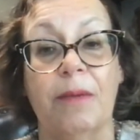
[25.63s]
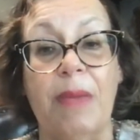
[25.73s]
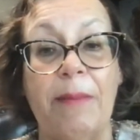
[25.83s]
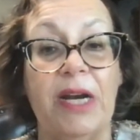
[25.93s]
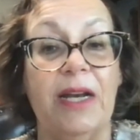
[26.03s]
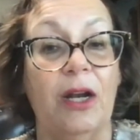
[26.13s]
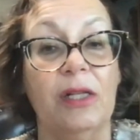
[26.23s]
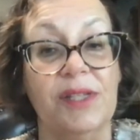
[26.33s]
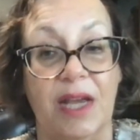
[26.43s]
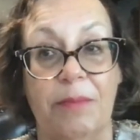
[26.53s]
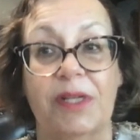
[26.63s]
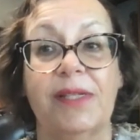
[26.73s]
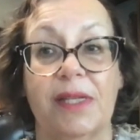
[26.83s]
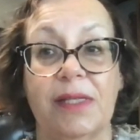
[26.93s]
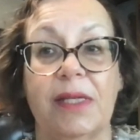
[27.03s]
memory and Alzheimer's
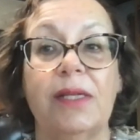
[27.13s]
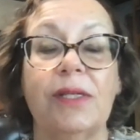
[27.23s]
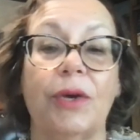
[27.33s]
disease.